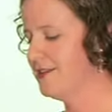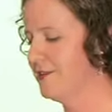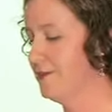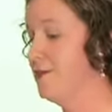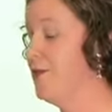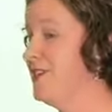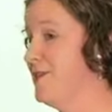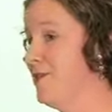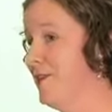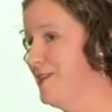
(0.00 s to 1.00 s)
So they're quite
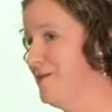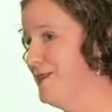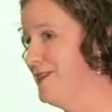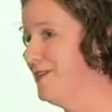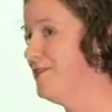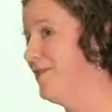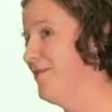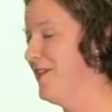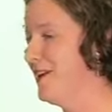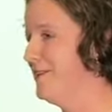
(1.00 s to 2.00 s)
surprised when we
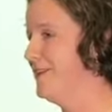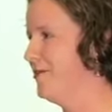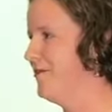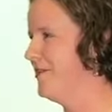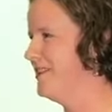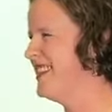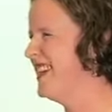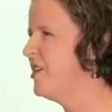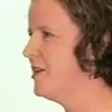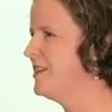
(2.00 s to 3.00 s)
trip around on the on-road and
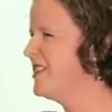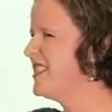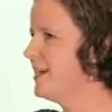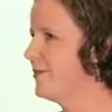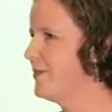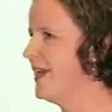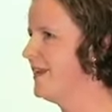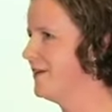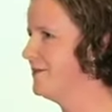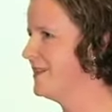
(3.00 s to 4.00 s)
say, oh, just have a
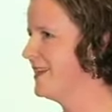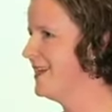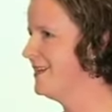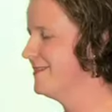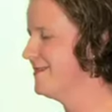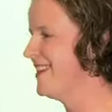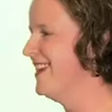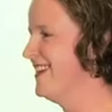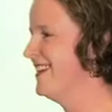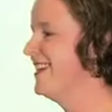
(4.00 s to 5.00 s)
peek over there.
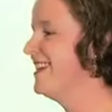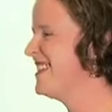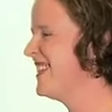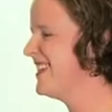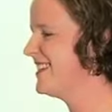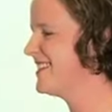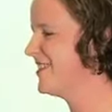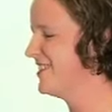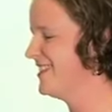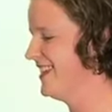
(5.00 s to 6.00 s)
See that
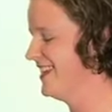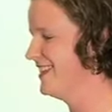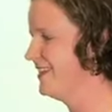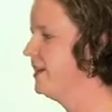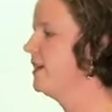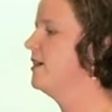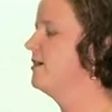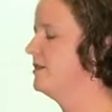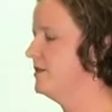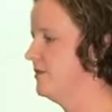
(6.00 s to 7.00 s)
sign there?
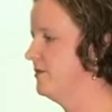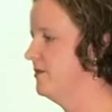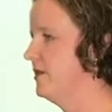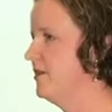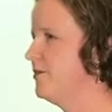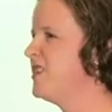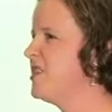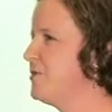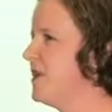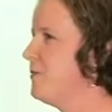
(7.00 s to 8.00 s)
Oh, what's
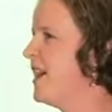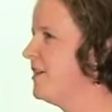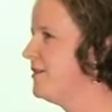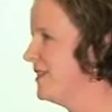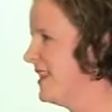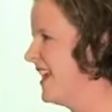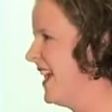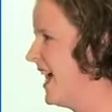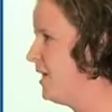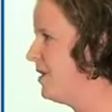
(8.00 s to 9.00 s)
it doing way over there?
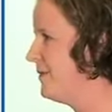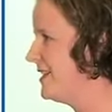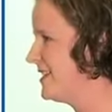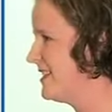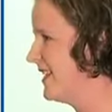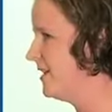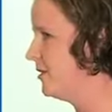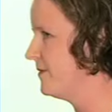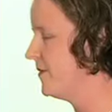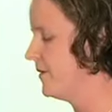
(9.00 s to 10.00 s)
How am I meant to see it
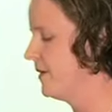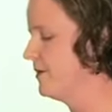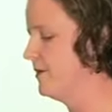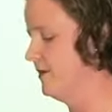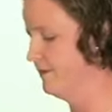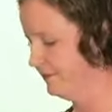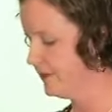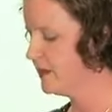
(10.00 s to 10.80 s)
off the road?